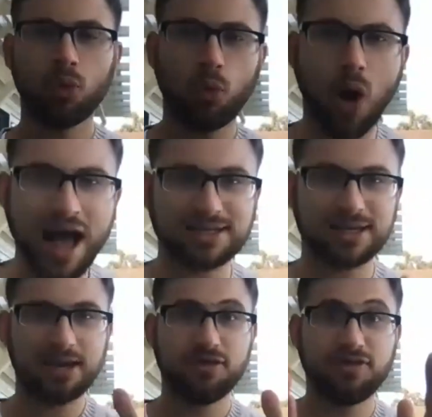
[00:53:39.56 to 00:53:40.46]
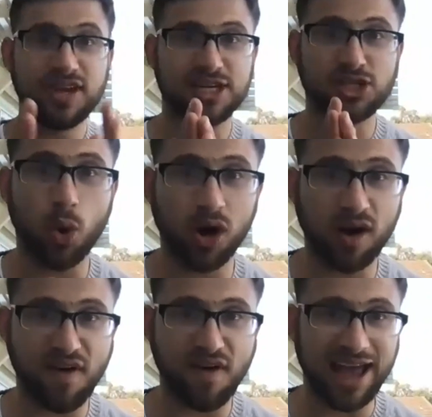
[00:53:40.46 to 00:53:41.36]
was, this is
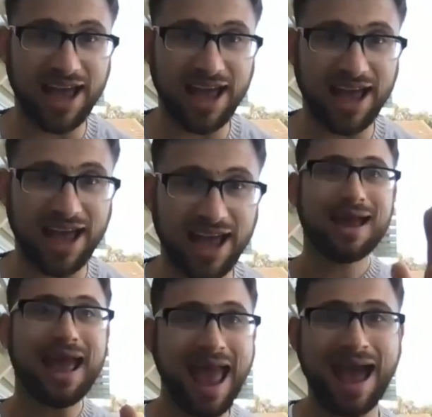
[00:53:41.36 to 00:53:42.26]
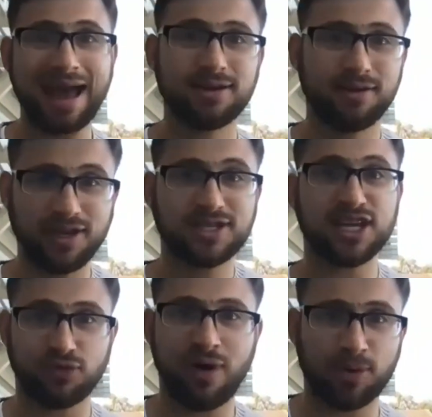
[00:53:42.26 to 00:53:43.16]
horrifying, and this
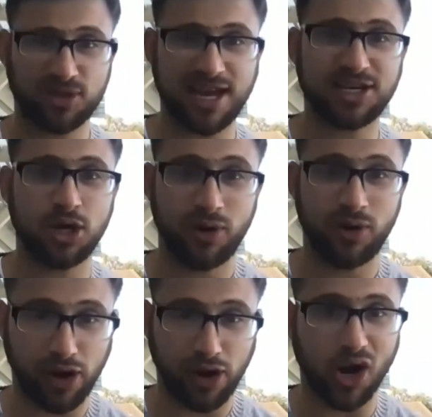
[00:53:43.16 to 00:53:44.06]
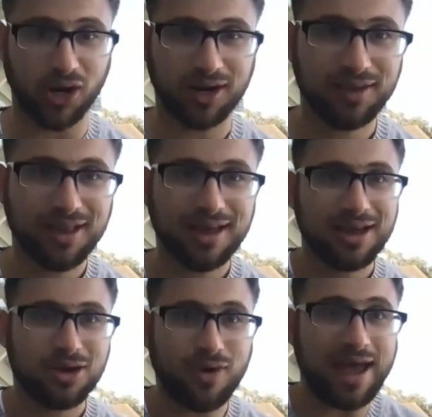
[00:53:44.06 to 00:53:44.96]
doesn't represent who we really are,
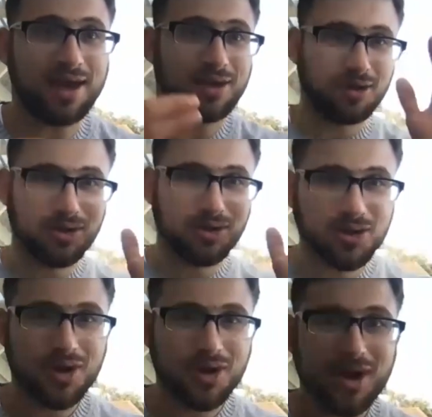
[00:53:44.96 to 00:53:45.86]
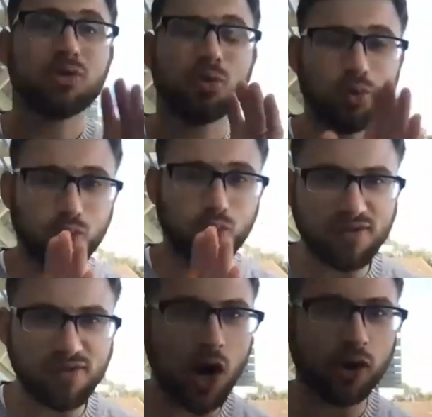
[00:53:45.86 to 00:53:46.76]
right? Rev
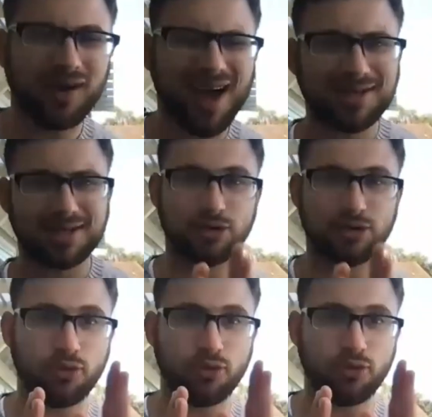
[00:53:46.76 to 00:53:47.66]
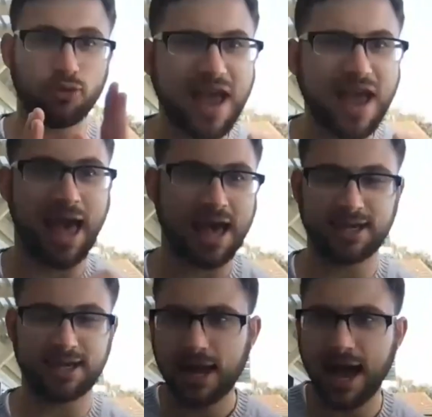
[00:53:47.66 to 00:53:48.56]
Aaron Lichtenstein wrote a famous
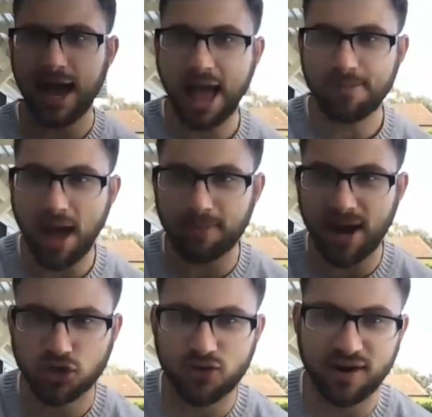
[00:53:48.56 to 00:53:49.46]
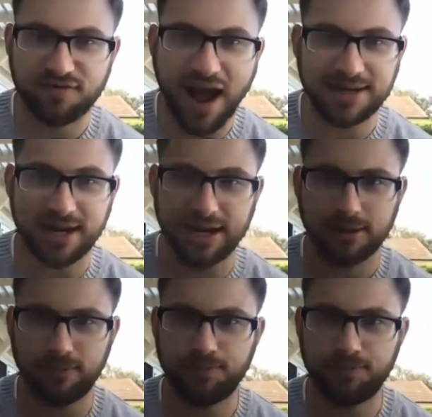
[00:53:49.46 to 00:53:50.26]
essay. I'm going to actually try to find it